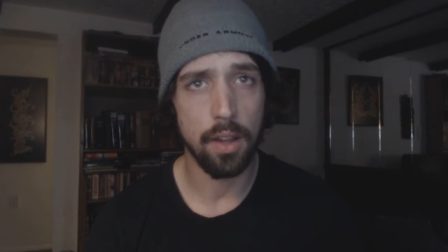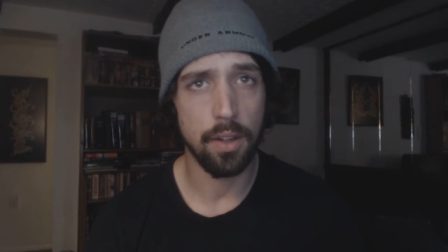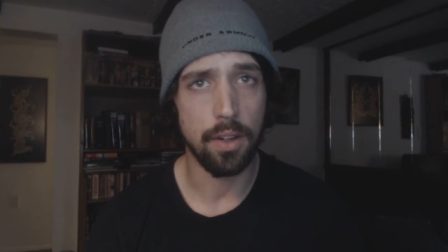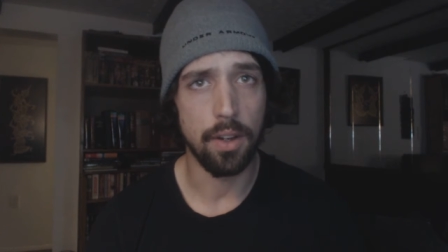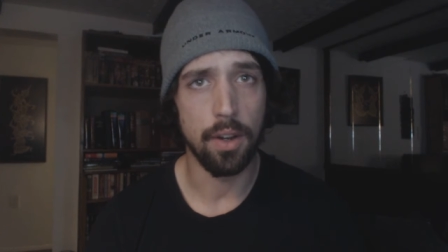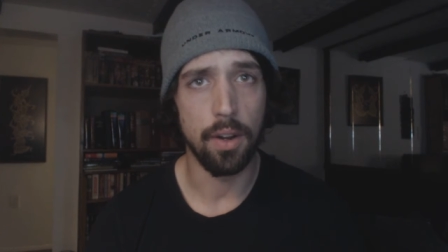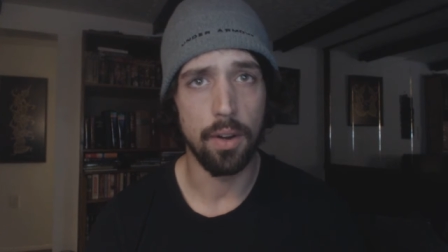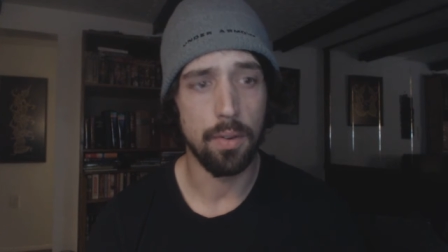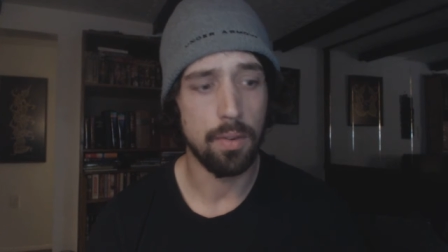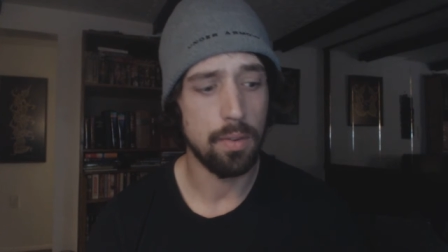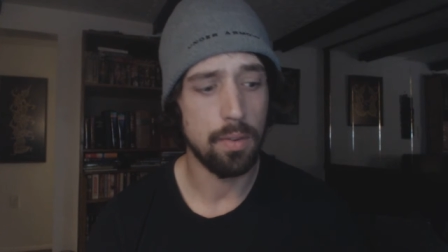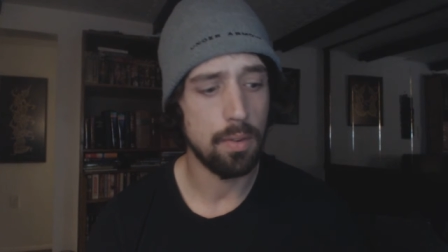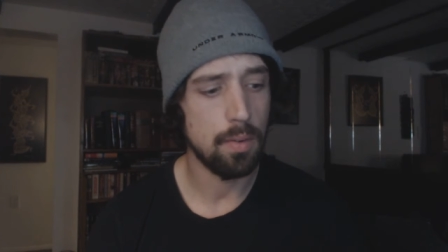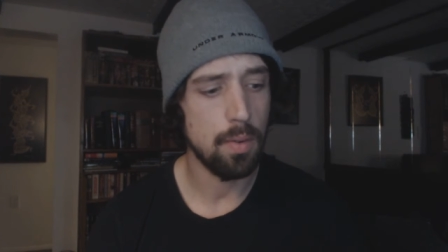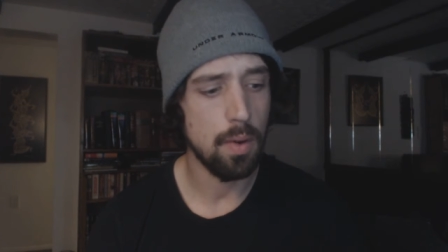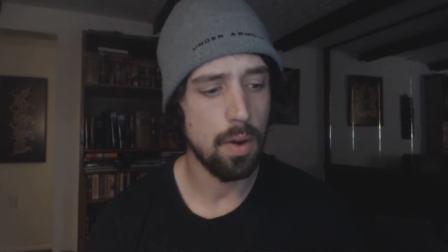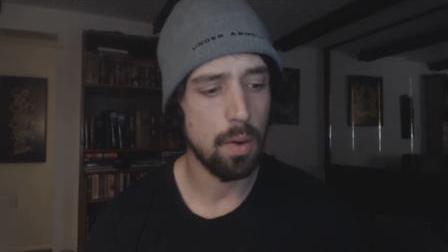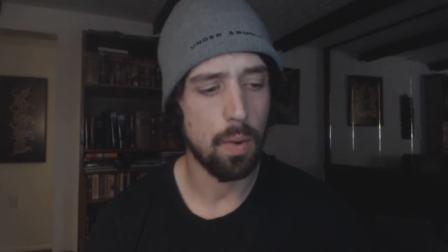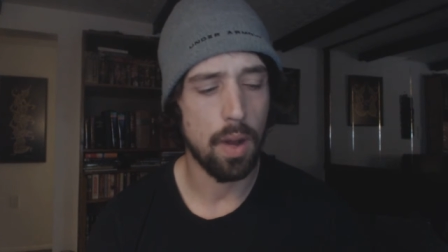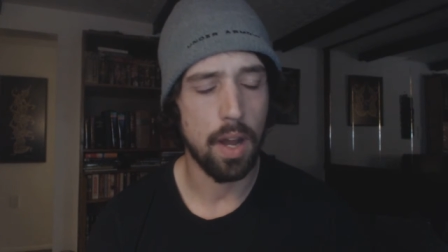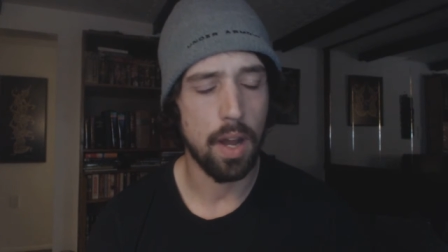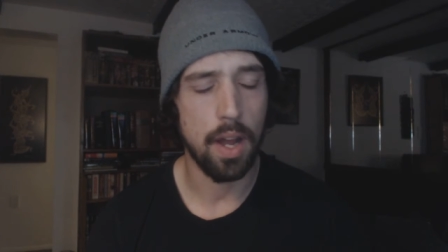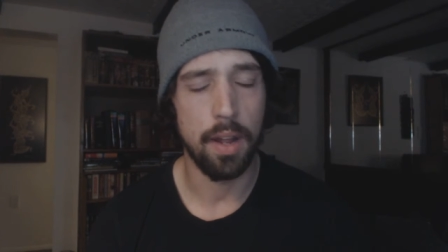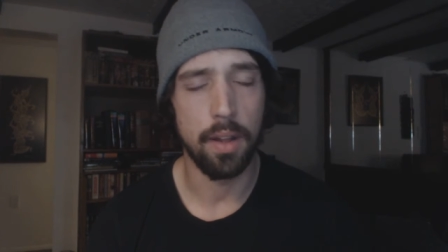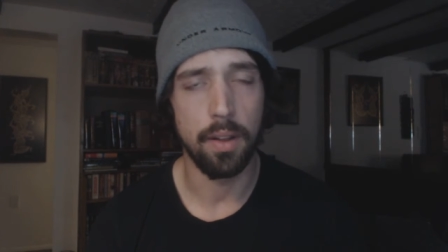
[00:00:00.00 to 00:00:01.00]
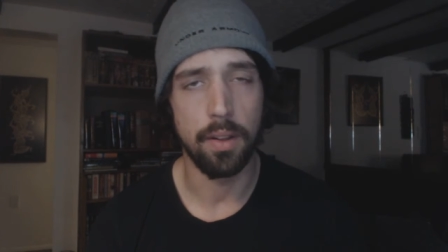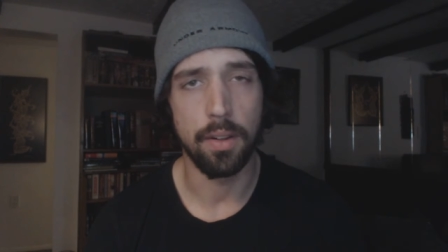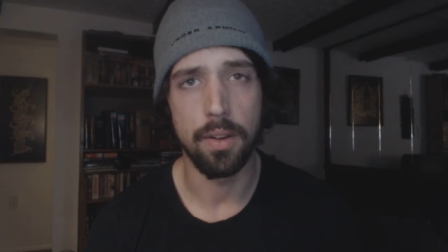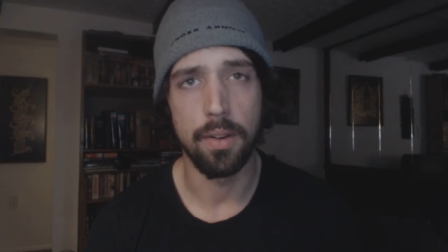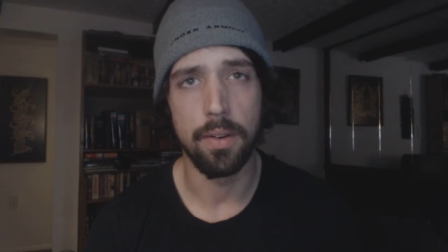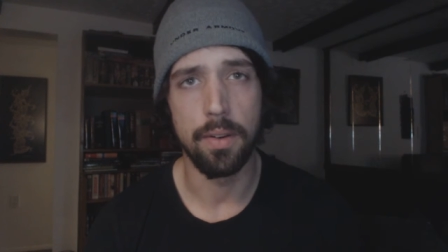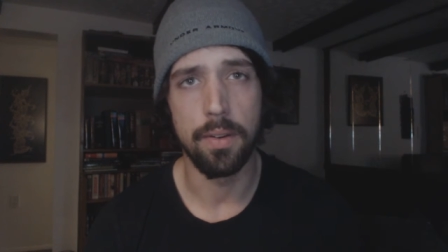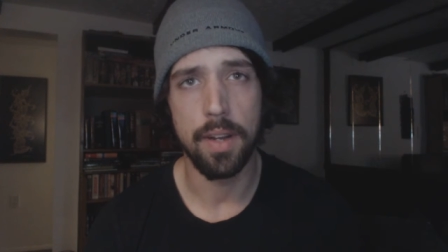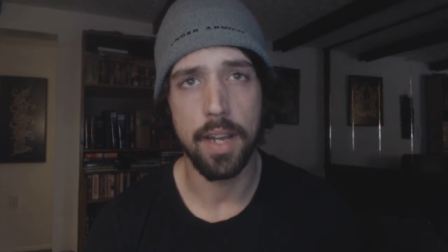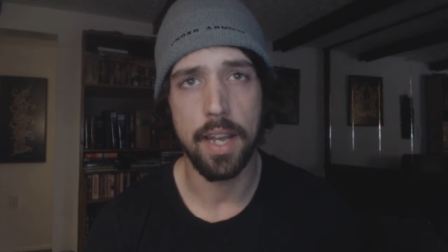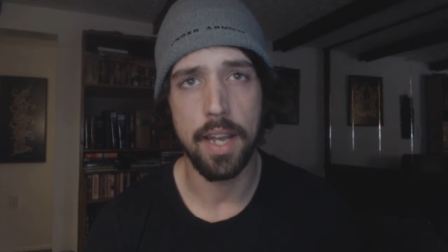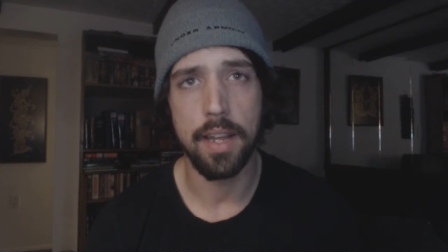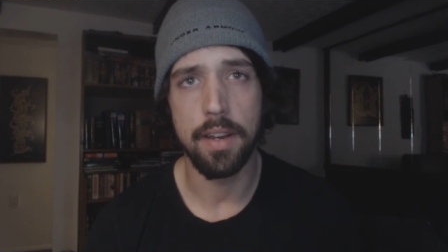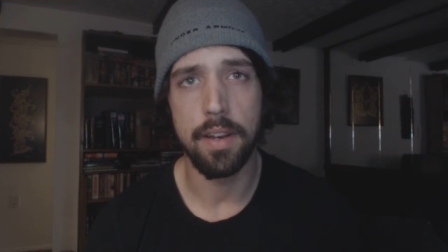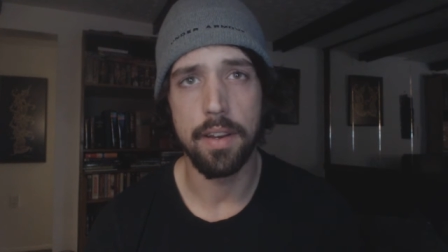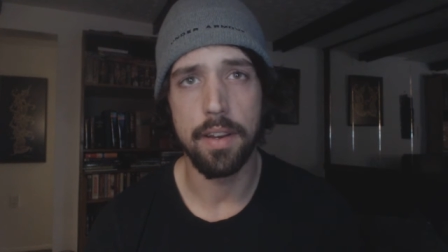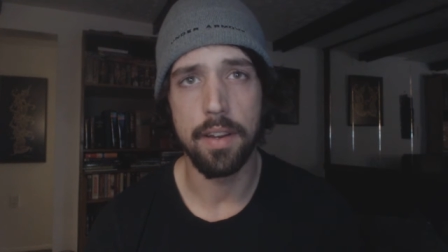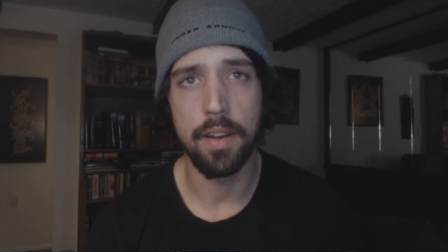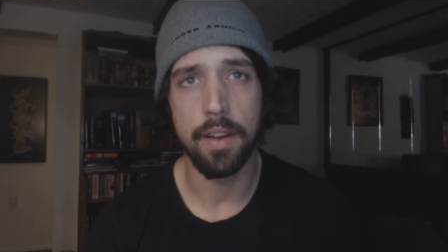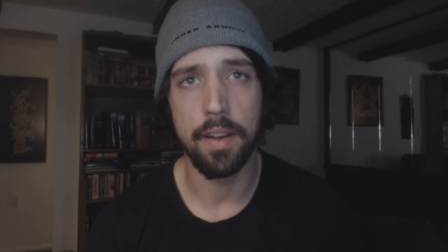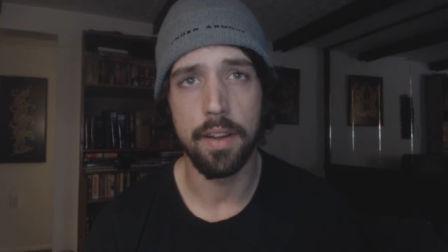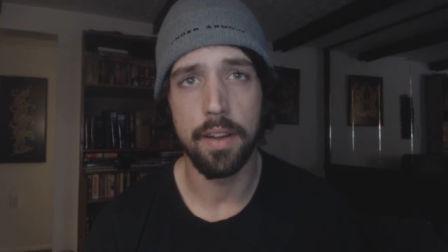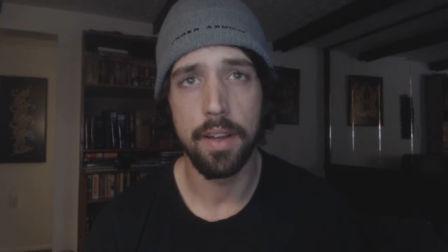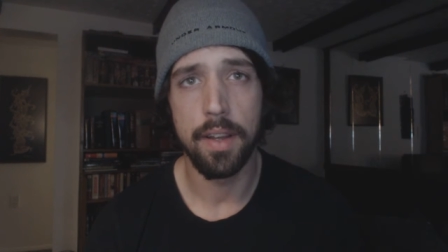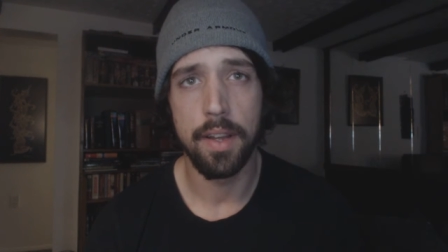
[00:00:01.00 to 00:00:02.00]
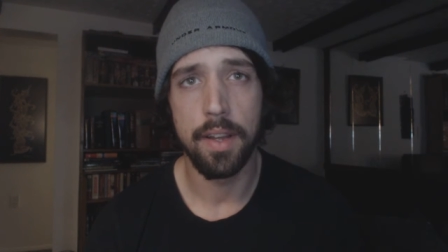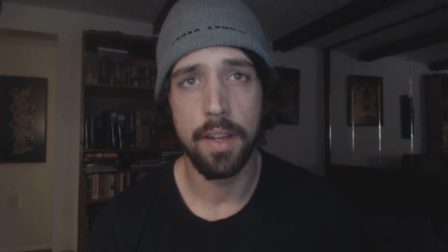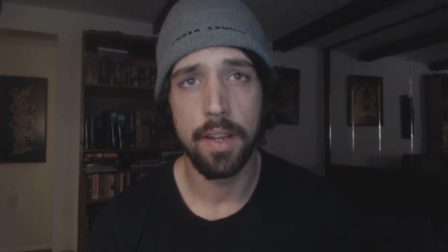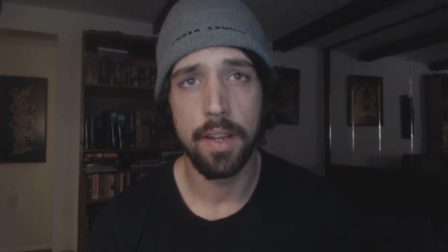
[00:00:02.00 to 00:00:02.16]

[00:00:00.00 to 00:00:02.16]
ago, quite a while ago, and uh,